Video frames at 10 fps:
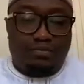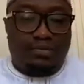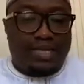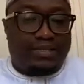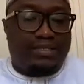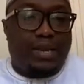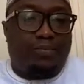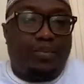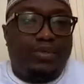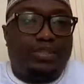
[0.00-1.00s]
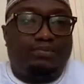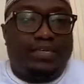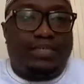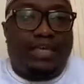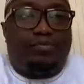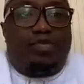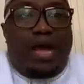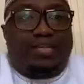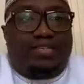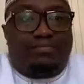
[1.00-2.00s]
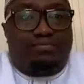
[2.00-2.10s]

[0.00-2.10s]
That's their point. But Ibn Hazm